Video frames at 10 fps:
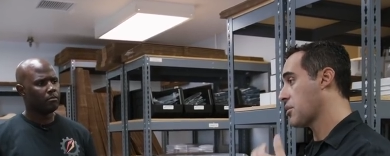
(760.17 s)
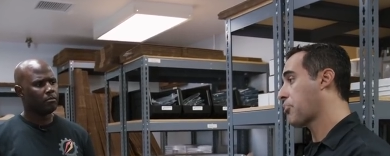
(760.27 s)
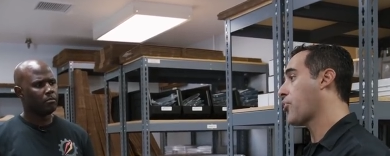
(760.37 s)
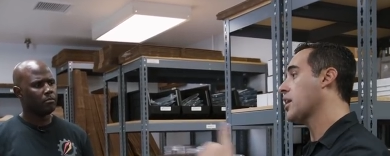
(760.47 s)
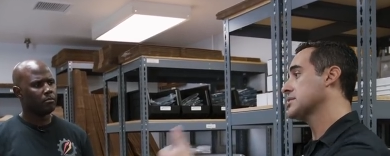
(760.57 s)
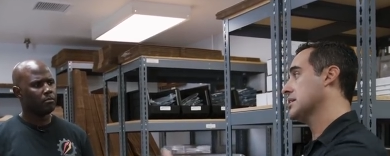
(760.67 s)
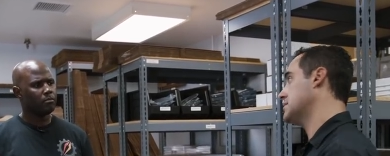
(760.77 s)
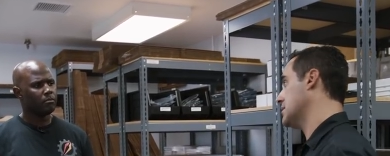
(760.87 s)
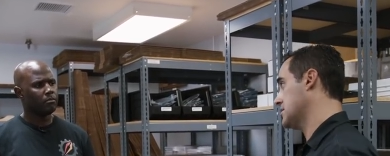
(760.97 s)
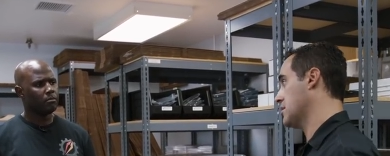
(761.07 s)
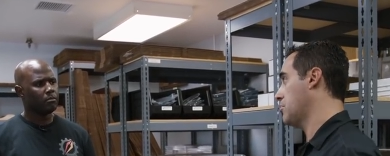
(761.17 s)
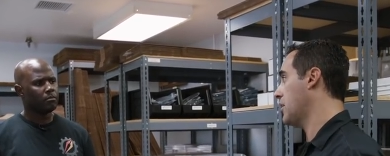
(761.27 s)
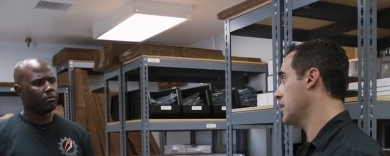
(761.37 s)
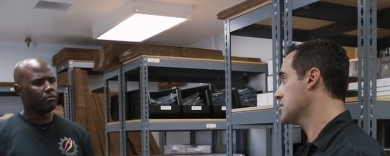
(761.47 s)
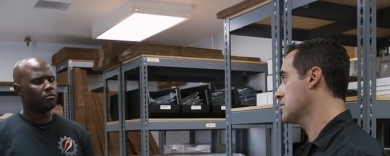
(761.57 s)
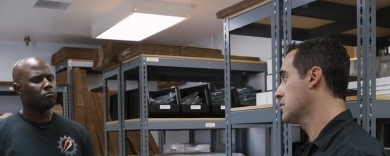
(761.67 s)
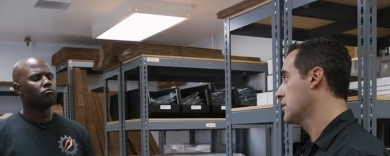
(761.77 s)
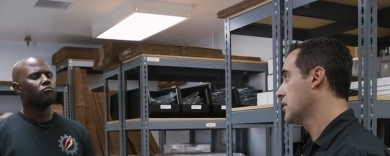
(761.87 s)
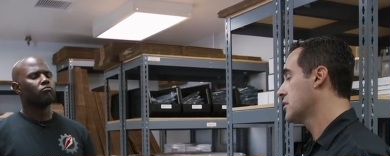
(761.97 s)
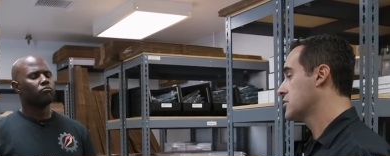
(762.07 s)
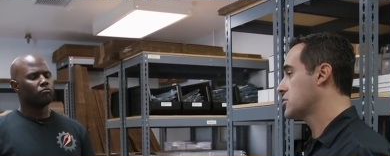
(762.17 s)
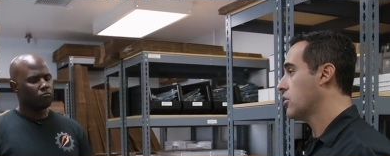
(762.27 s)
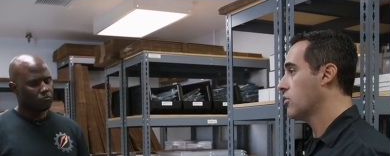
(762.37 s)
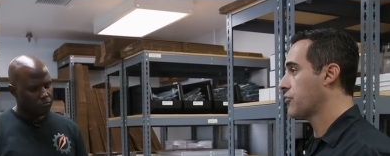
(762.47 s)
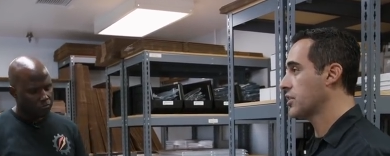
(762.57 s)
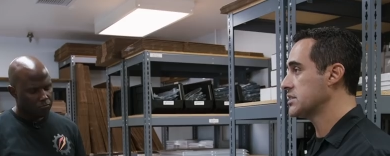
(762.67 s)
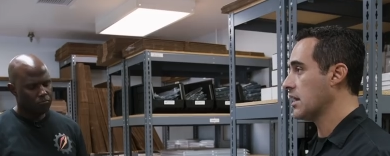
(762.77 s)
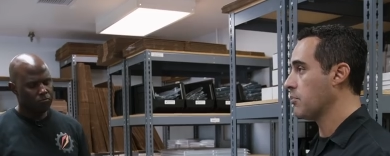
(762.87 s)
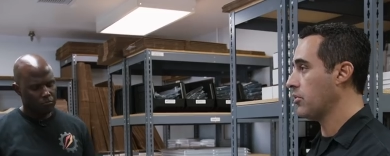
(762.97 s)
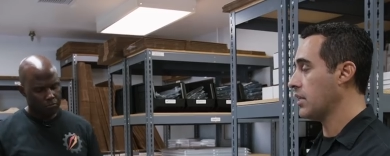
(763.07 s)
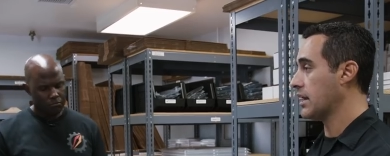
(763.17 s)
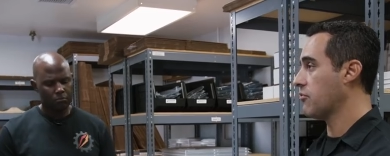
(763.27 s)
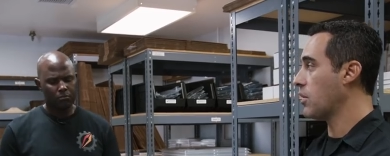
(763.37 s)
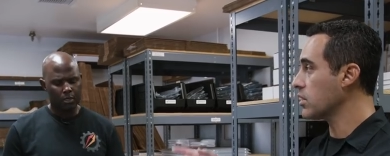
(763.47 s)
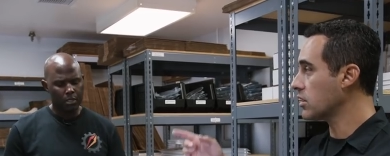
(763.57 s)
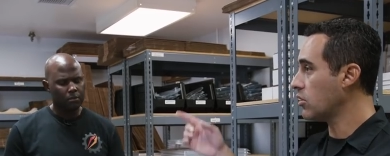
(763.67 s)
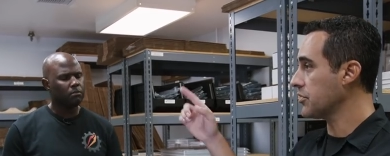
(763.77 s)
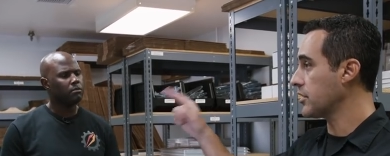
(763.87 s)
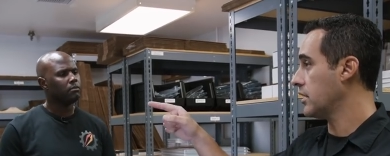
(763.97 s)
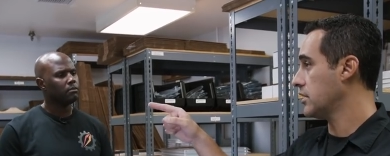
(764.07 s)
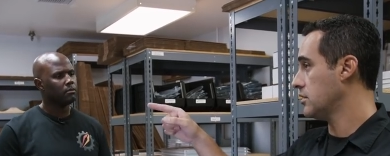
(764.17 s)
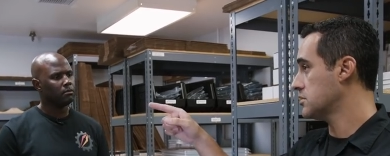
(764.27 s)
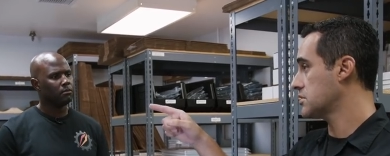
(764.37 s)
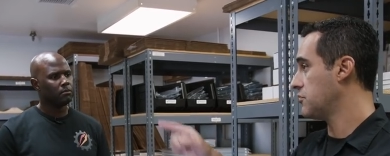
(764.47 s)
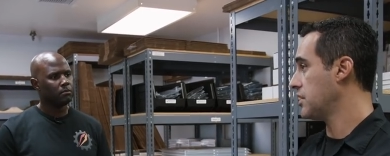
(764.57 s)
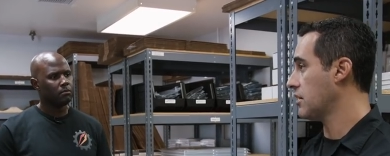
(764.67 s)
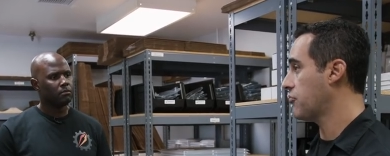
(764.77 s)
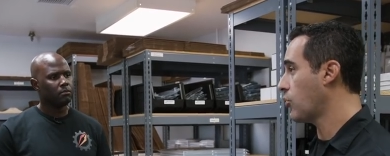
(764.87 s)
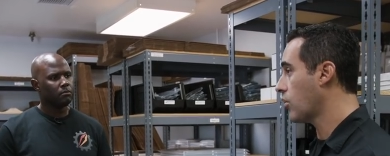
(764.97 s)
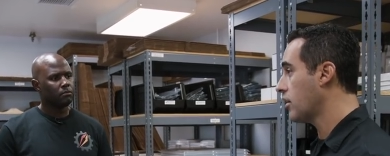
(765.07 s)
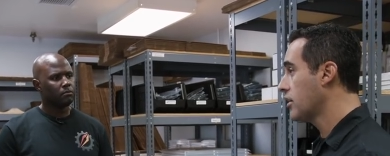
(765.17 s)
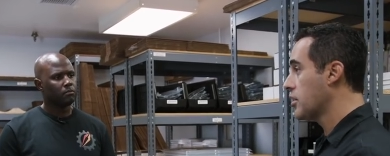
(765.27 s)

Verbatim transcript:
Speaker 1: The process is the boss. So for example, like if I want to go out there and use the VF4,